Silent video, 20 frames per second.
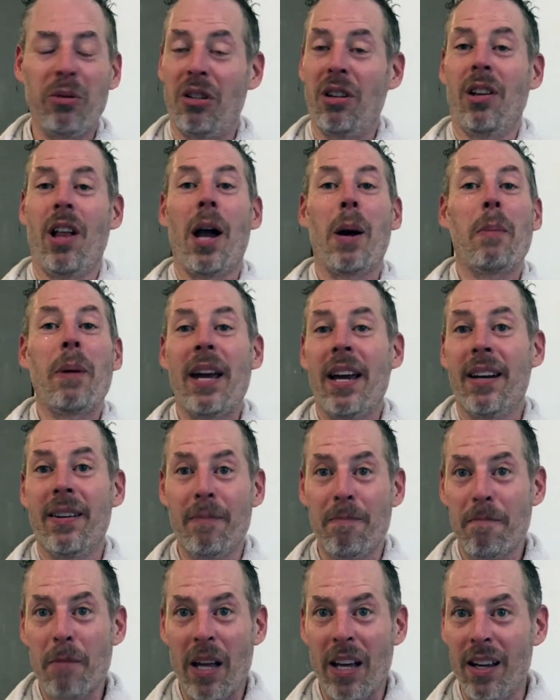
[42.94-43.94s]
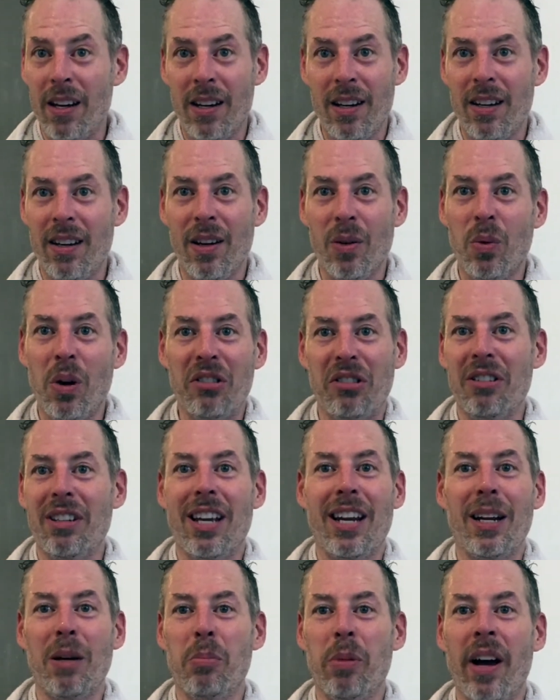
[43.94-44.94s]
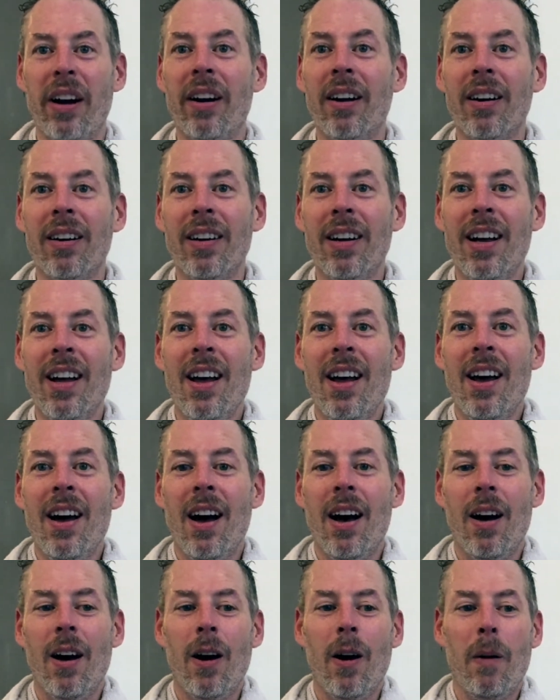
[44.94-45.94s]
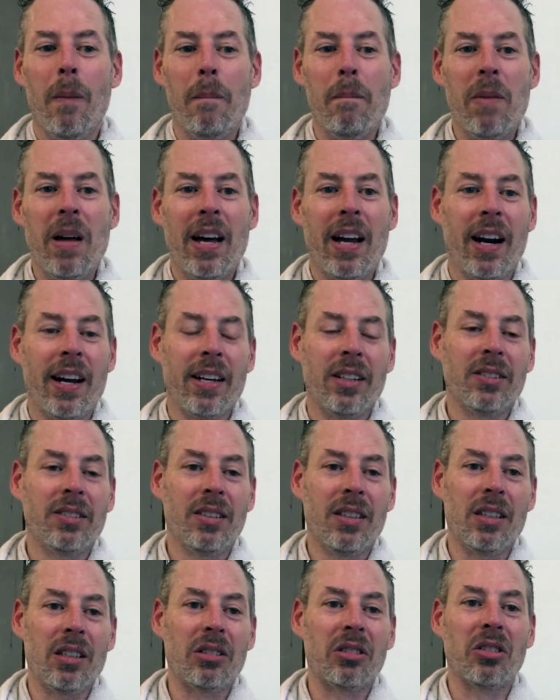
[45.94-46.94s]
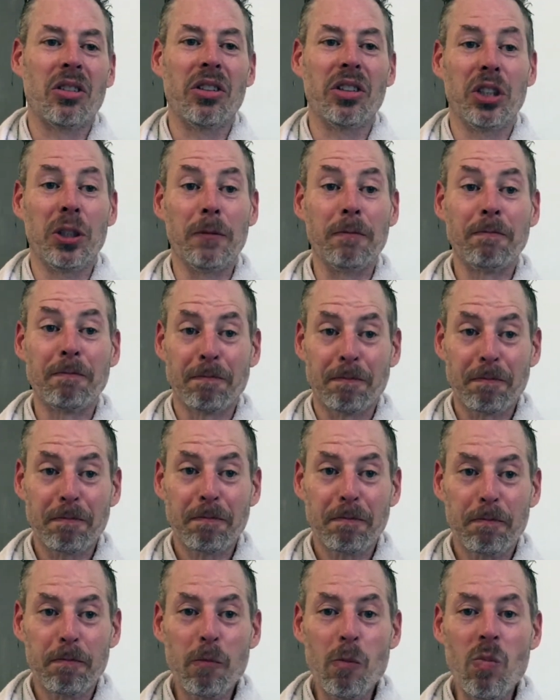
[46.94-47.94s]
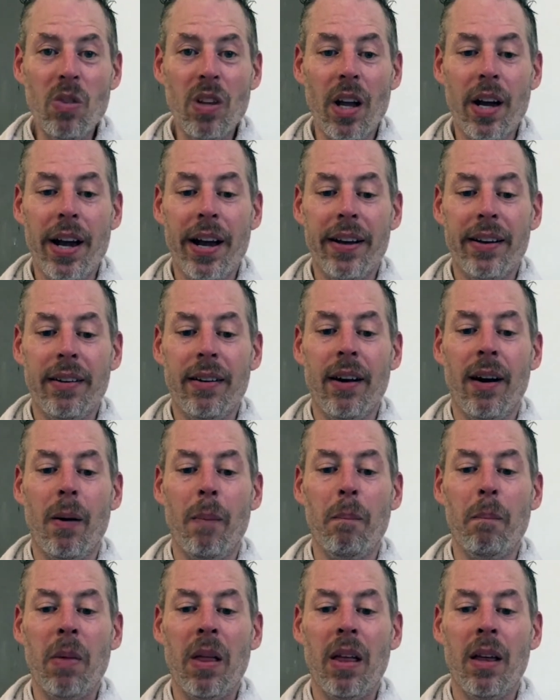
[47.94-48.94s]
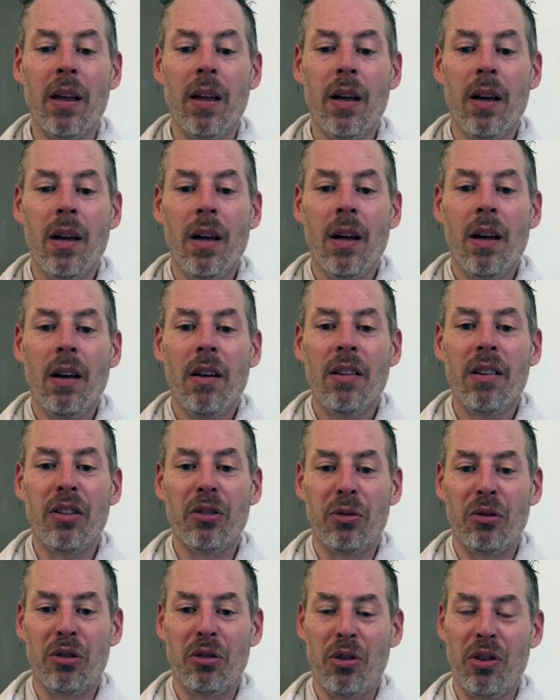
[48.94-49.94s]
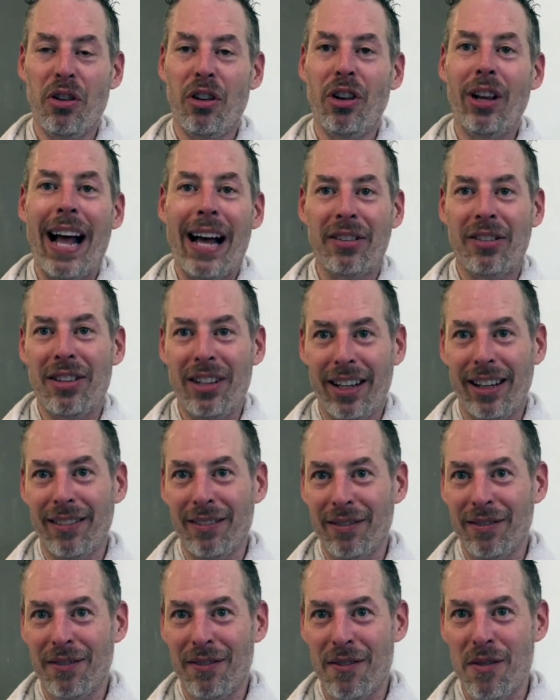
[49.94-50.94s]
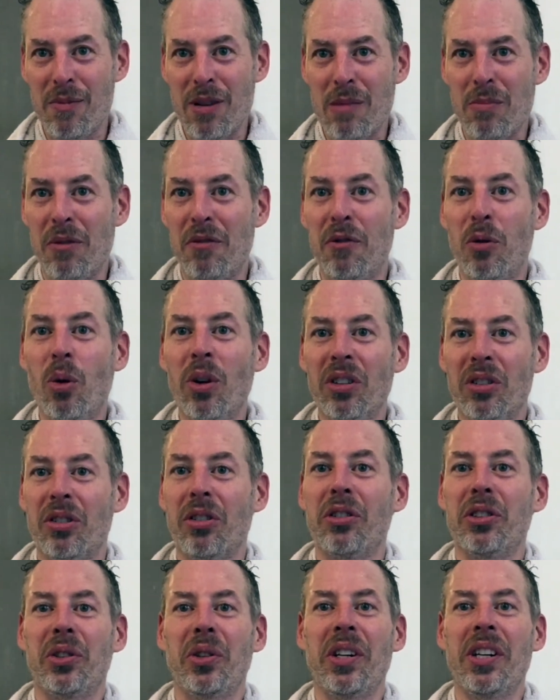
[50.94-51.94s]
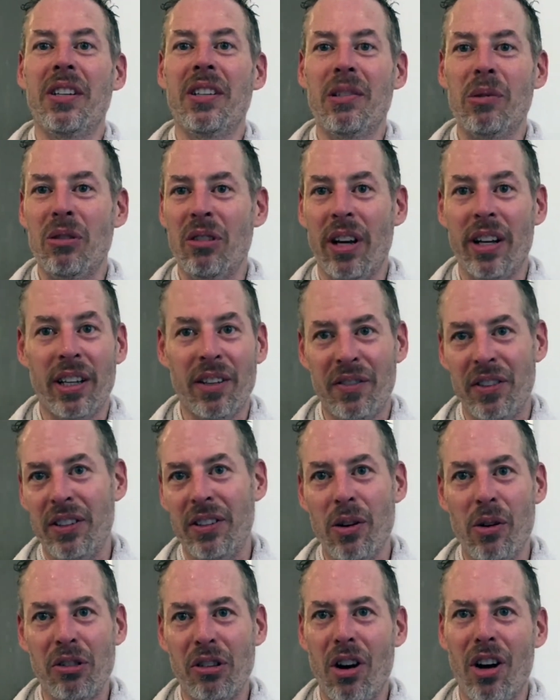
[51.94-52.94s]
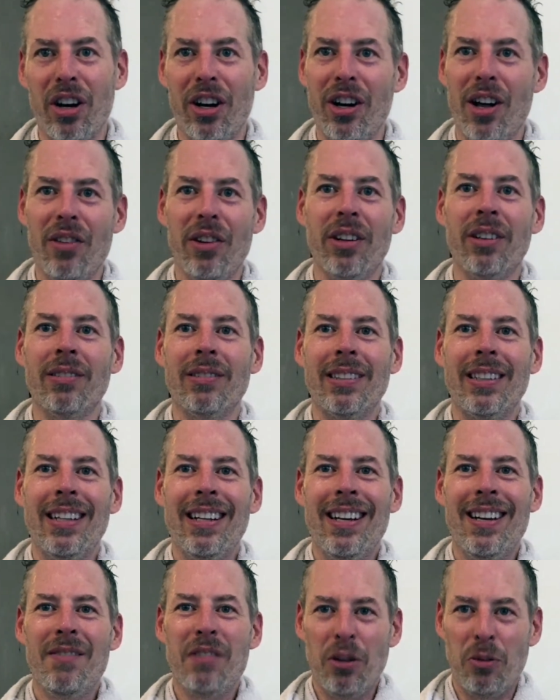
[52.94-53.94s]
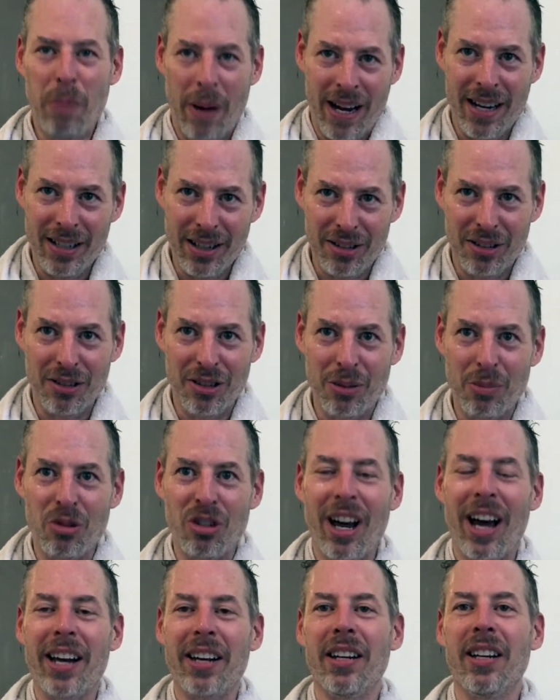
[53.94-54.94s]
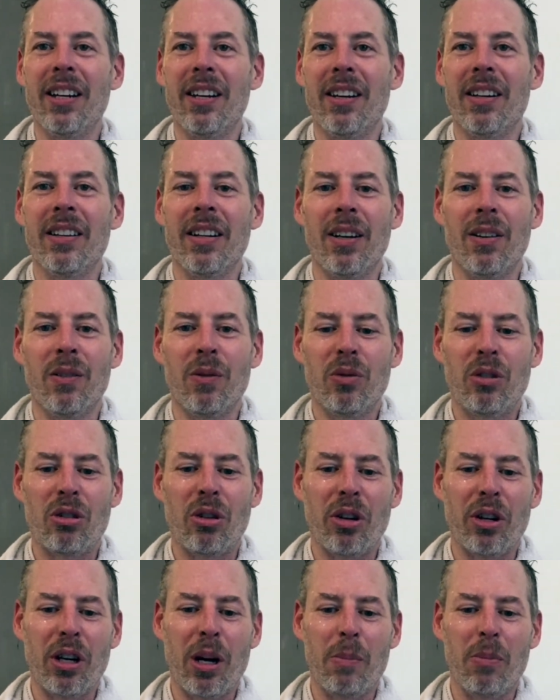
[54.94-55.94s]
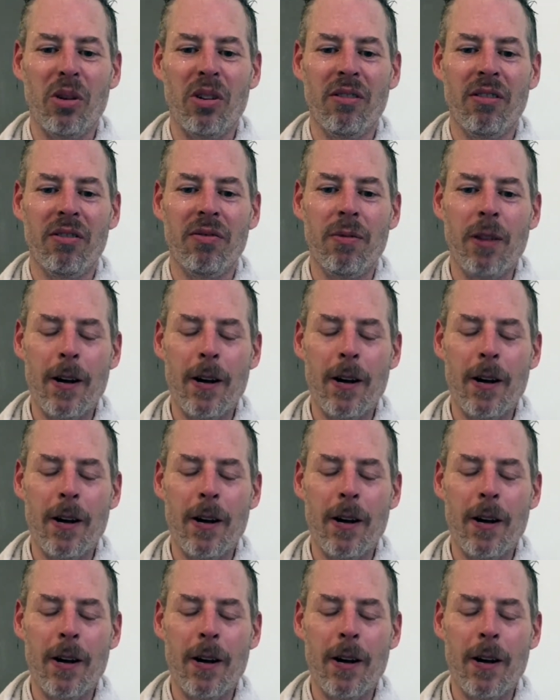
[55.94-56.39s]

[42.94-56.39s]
in a lot of pain, and it wasn't getting better. And I had seen a surgeon, and this was sort of the last thing for me before surgery. It was like, if it goes on if this pain doesn't subside in a certain number of